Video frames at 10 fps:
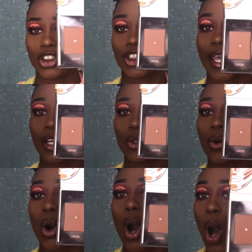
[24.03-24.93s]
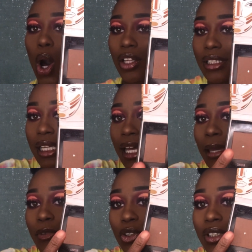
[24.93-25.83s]
channel all the
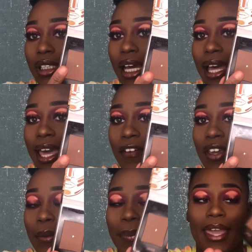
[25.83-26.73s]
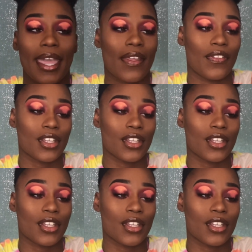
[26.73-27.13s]
time. As you can see, I have hit pan.